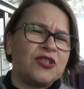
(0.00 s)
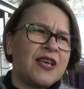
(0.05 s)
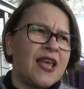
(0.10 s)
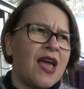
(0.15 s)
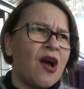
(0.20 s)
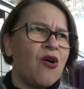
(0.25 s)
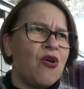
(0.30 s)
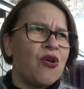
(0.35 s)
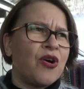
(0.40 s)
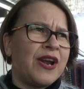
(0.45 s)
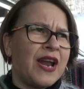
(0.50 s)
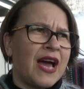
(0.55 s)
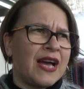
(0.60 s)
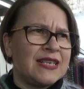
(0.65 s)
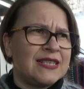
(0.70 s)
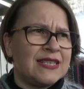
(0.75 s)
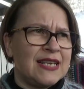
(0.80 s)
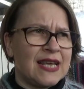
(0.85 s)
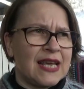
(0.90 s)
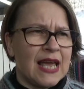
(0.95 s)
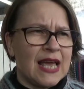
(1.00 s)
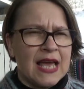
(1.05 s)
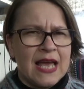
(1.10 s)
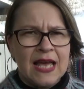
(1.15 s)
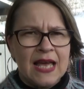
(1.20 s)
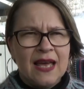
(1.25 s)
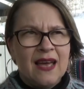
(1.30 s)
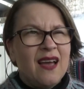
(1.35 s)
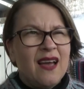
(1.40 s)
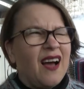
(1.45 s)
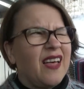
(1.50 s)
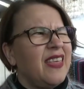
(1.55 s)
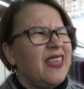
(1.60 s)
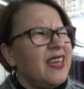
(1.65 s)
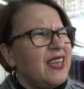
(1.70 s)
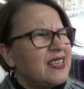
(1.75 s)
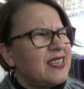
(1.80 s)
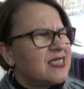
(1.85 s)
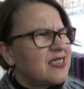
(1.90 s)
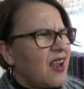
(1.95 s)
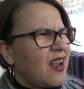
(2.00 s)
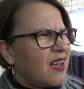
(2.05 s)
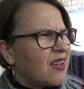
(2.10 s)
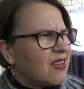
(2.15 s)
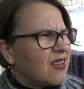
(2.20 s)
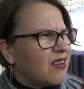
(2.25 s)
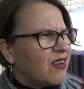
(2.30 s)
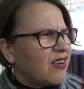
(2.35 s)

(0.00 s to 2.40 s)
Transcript: They are organizing, I think it's like